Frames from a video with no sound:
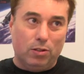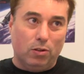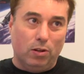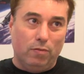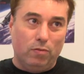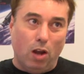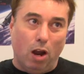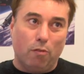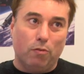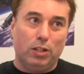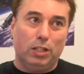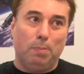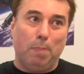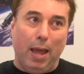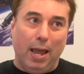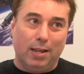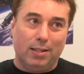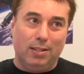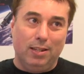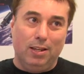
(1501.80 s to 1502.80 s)
sort of not
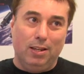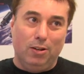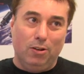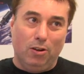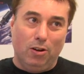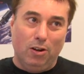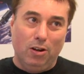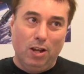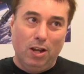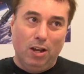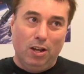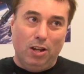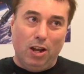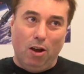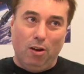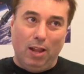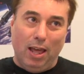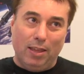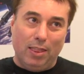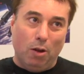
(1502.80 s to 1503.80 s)
respected, or
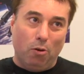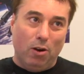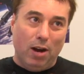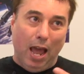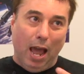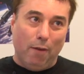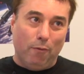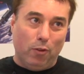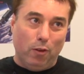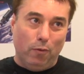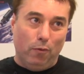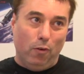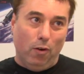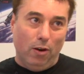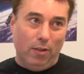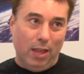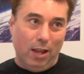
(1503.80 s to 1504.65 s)
like they were an afterthought.